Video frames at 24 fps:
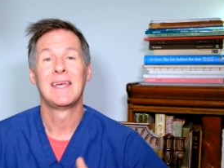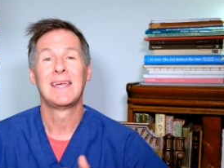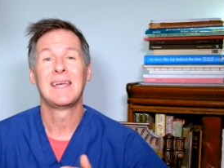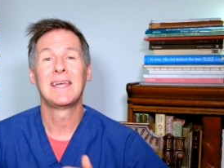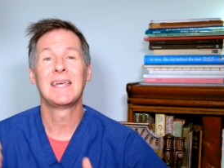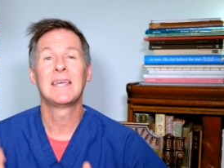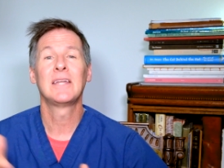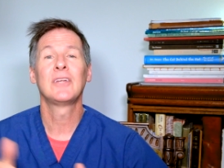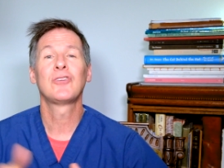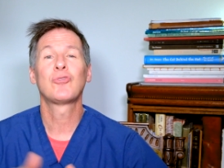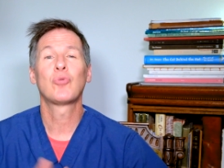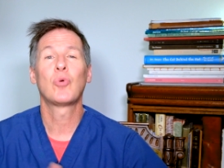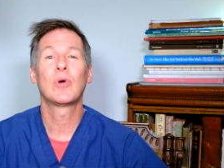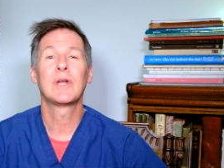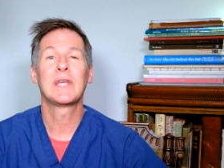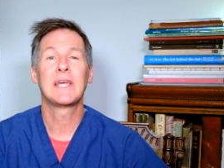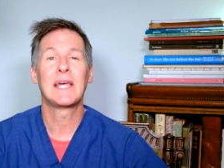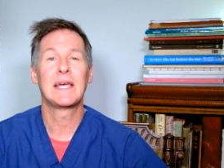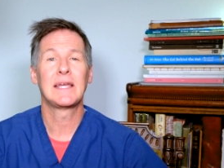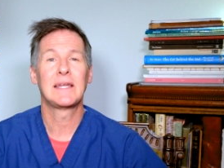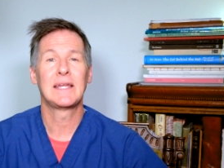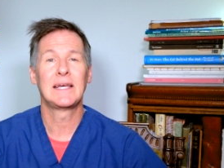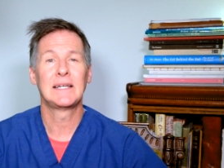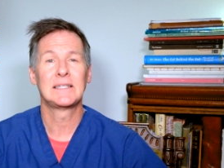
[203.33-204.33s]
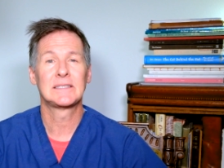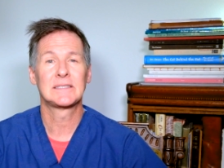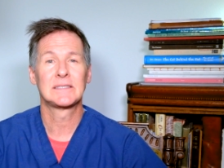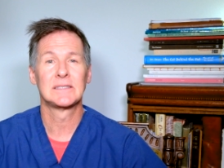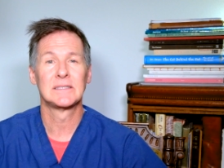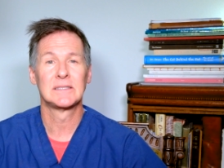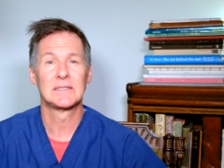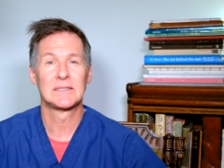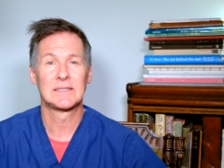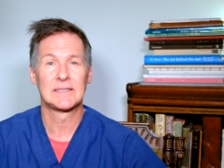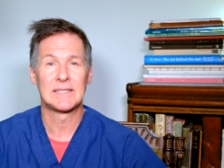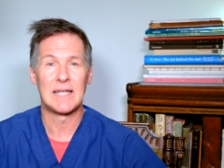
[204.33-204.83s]
In a 28 day
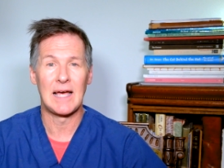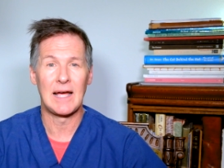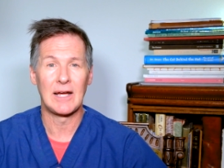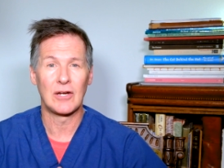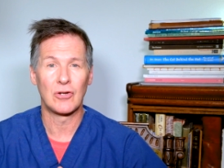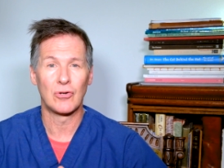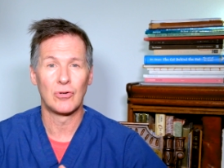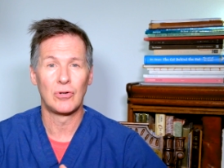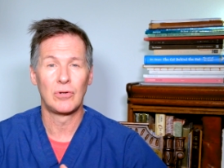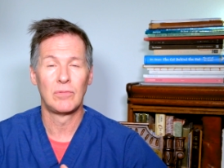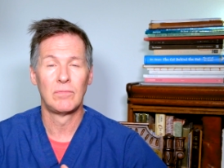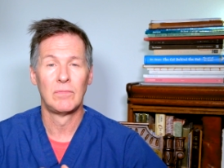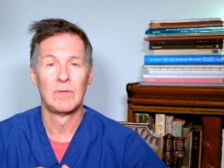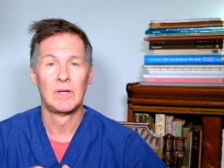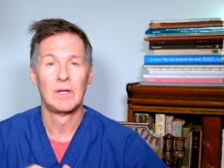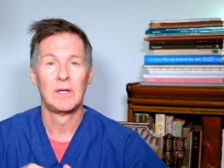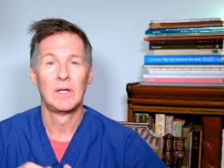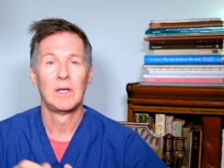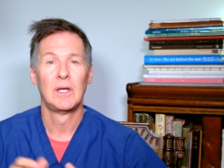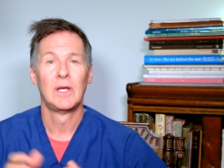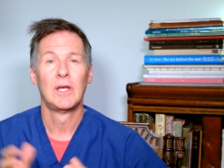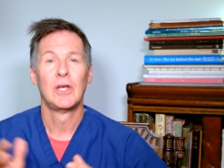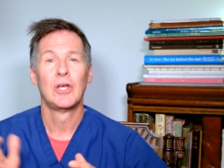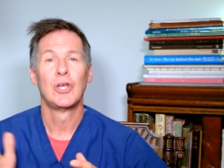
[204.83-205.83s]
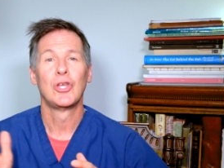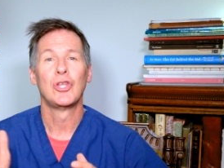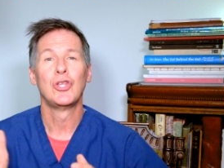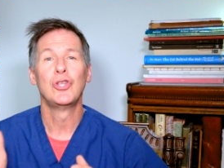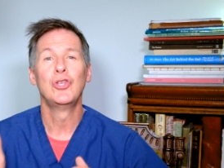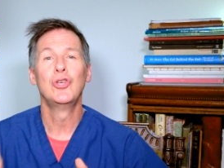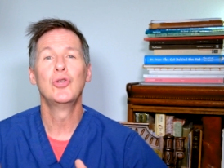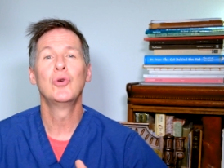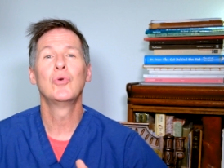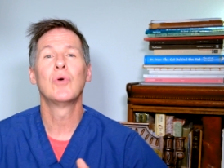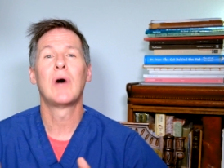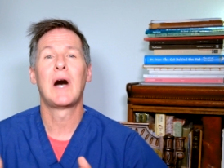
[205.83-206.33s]
cycle,
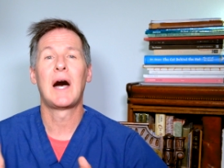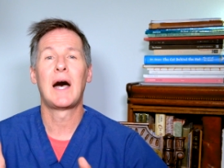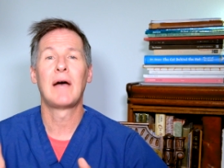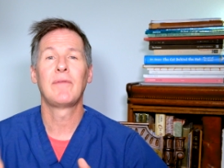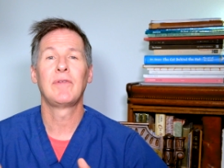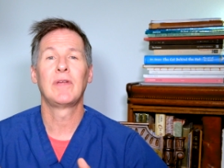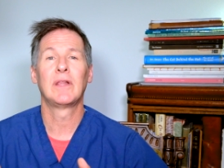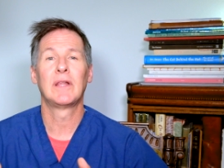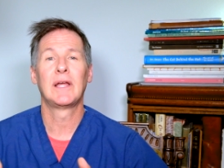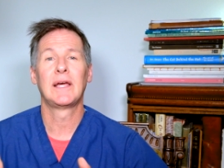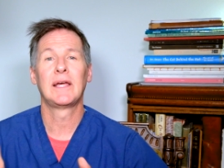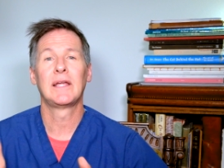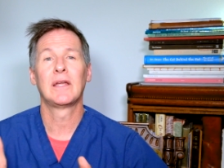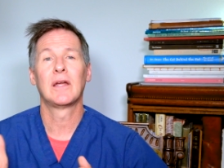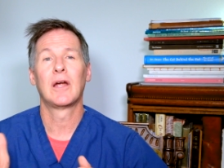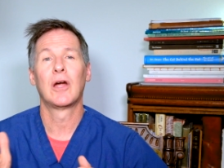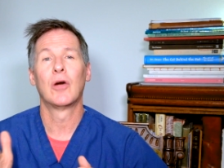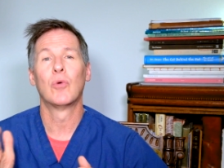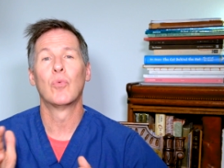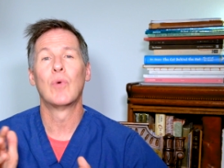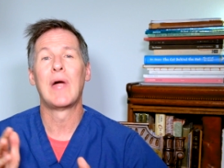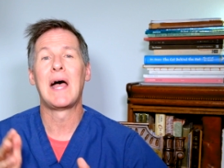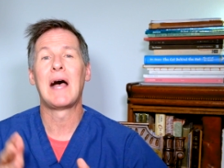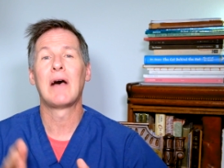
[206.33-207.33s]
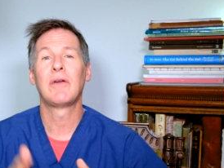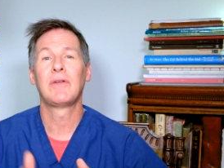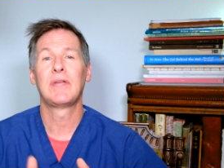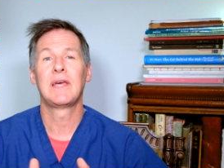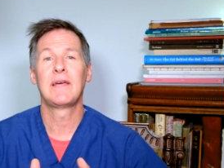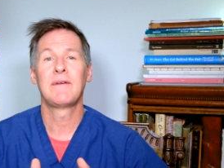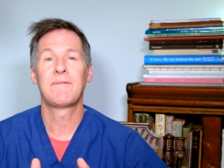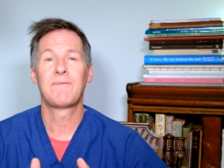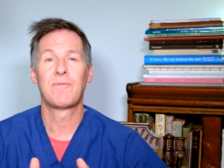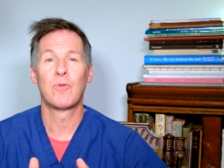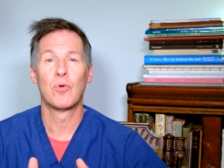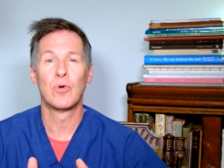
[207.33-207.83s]
you ovulate around
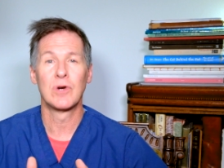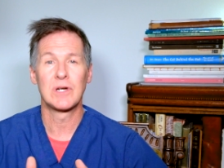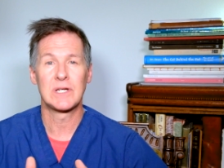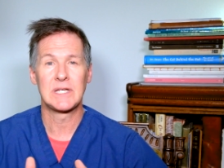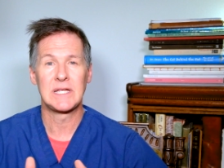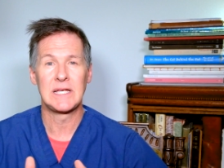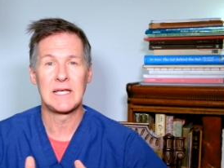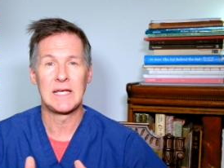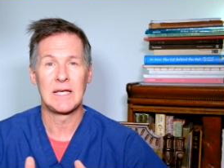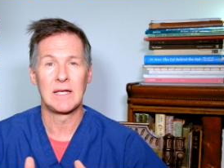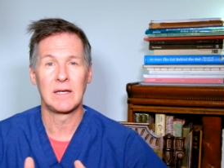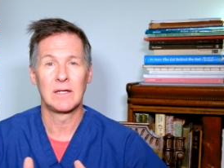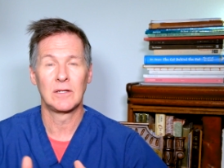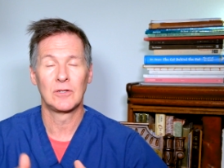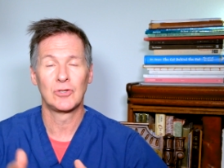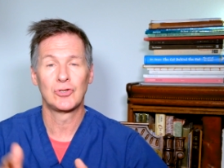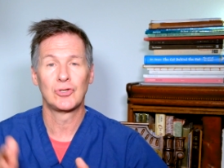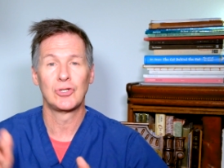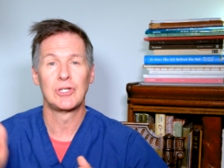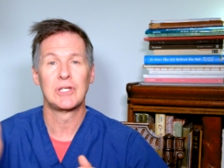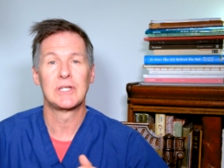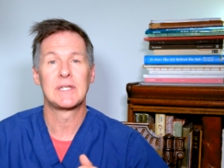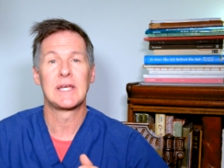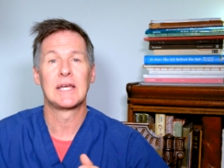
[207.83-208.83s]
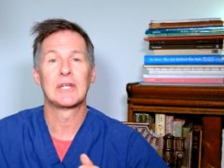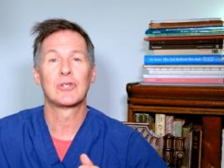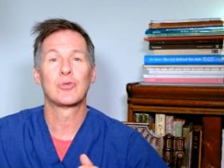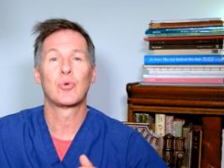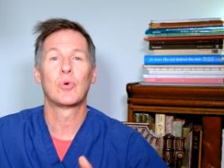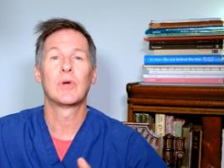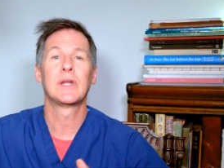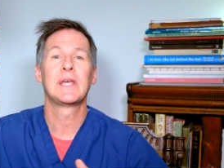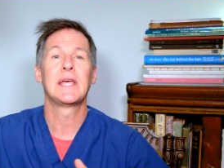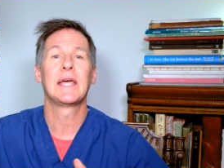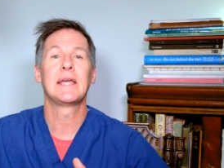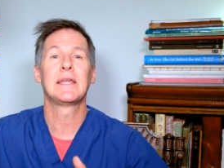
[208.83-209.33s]
day 14. So you take
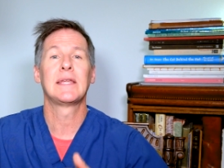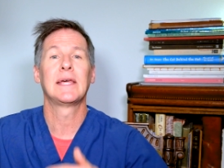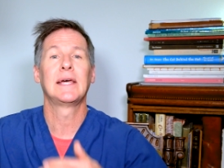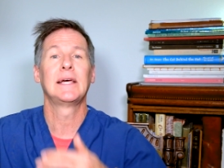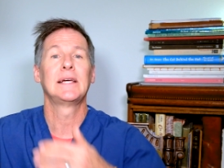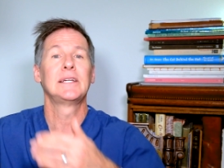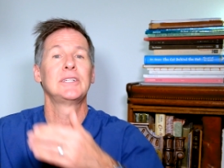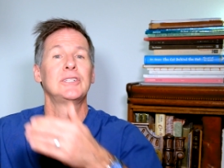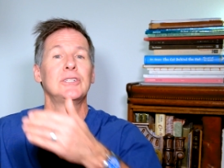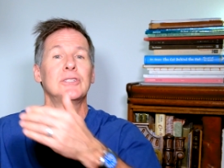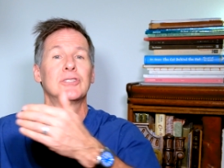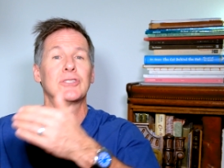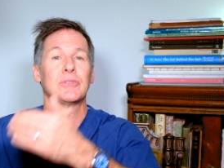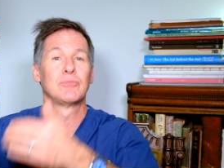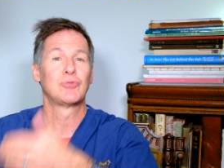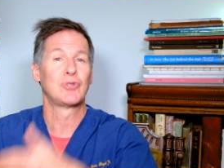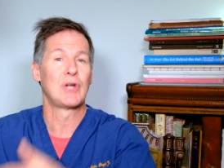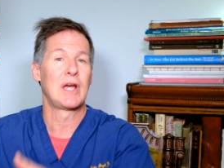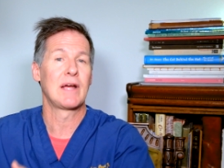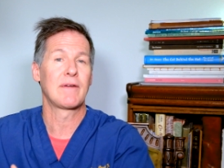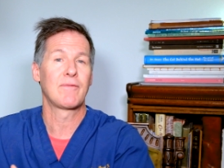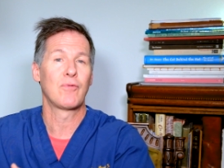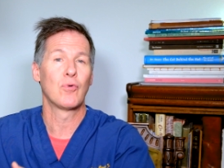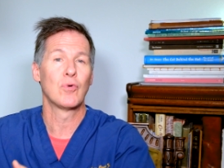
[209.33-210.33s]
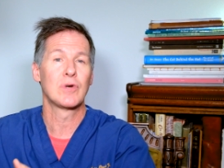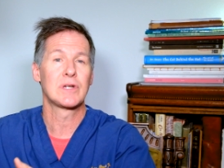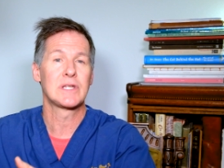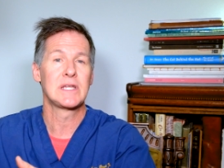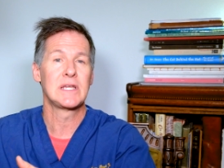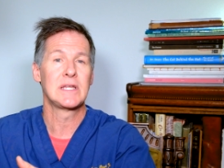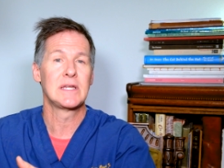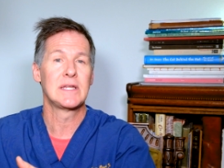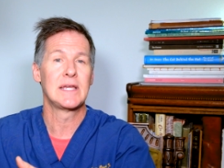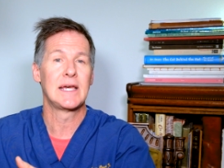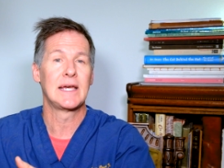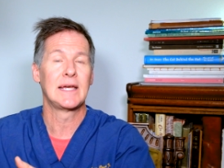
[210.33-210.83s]
28 days, you subtract
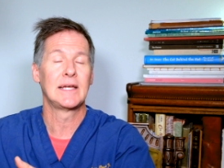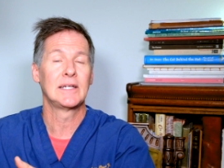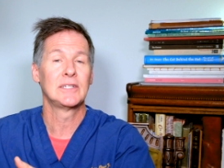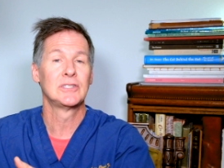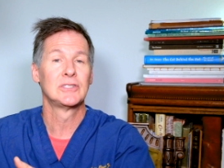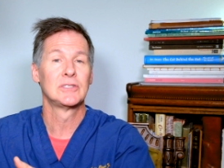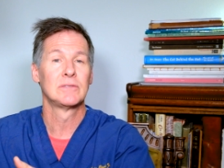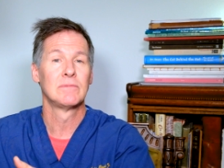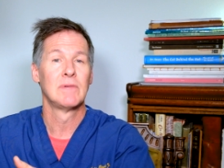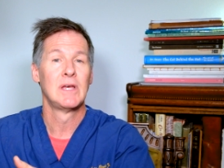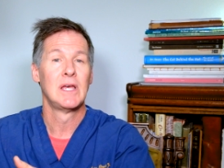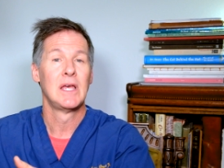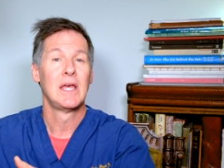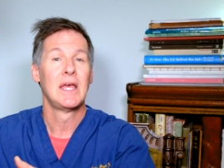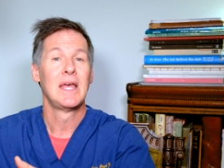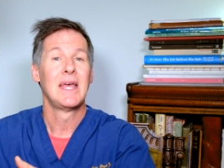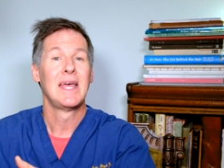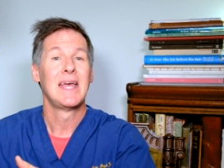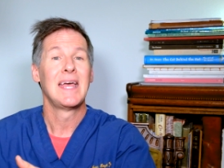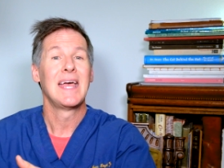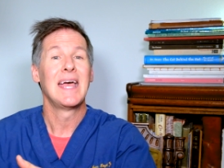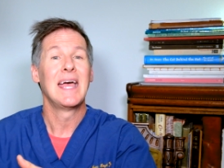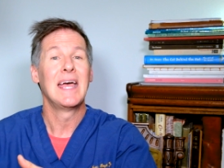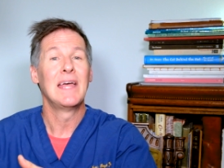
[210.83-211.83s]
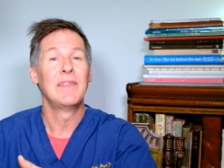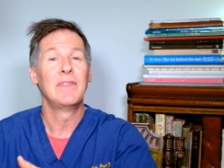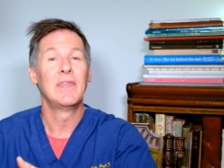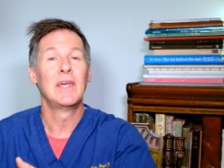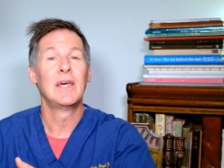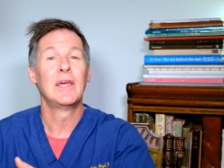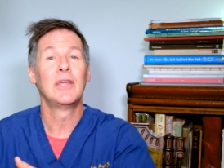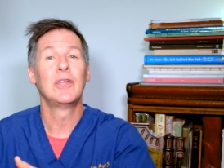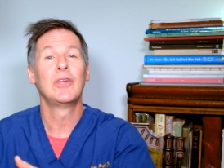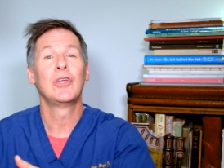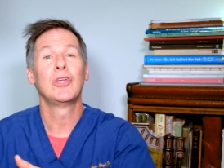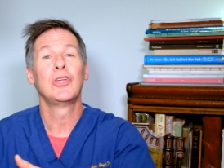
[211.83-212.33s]
14 days, and
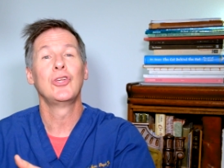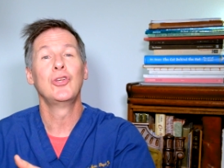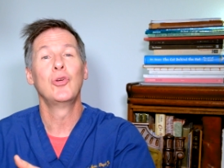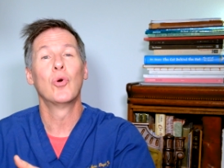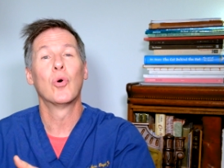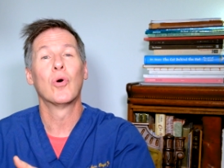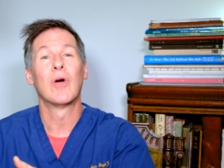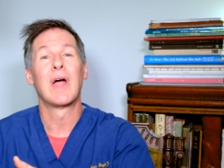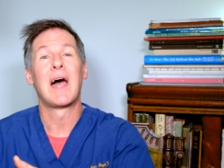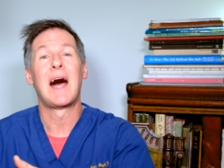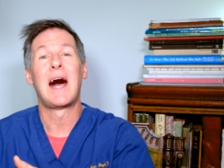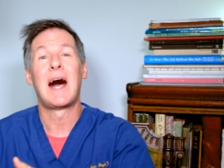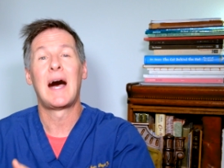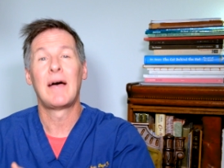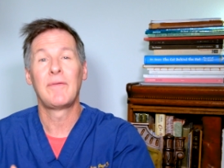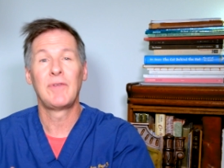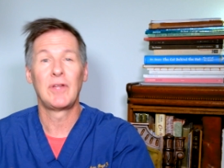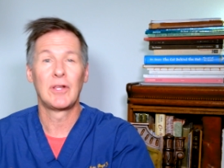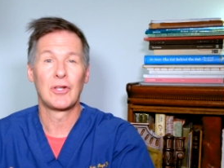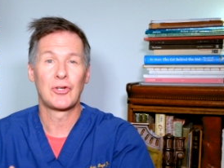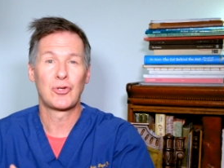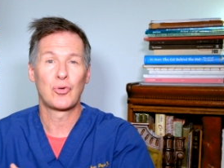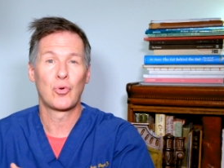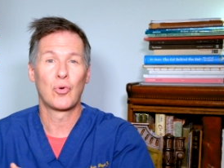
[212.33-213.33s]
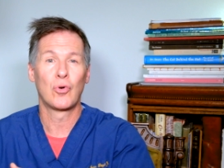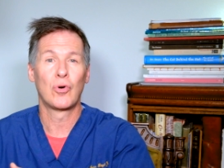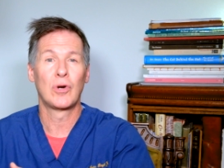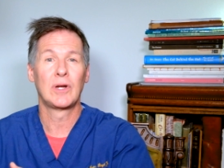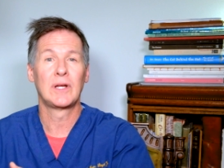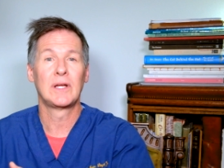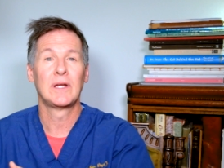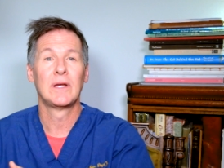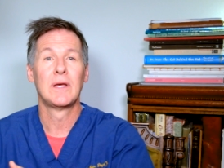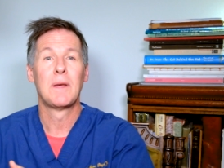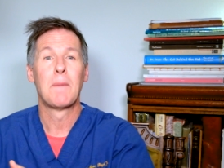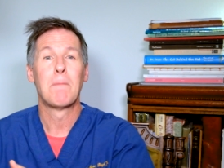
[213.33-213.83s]
then your
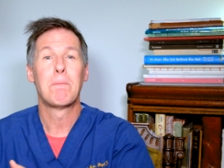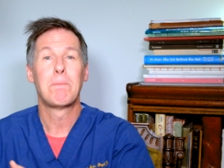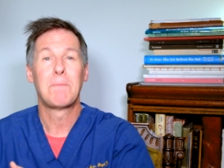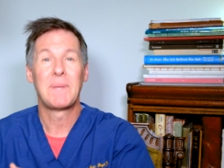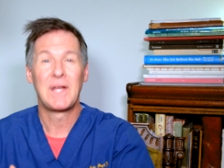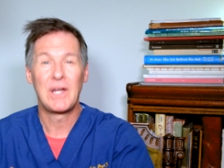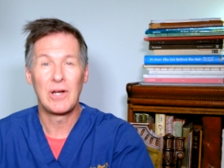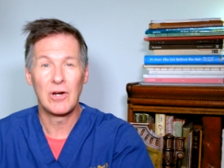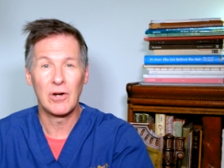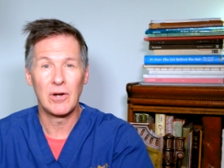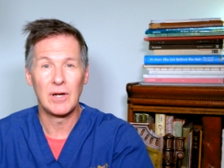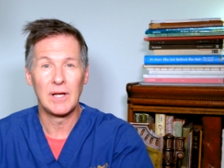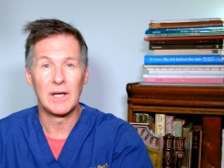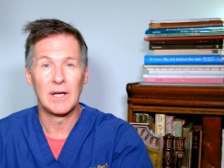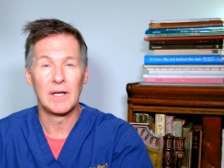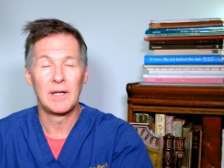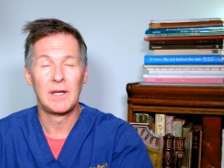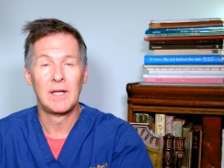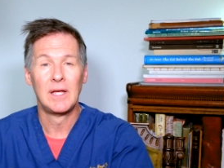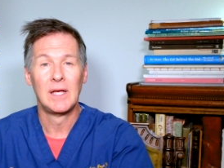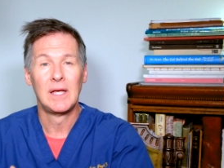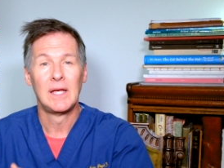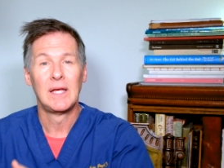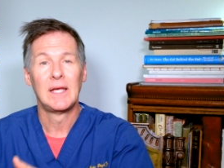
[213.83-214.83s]
ovulatory period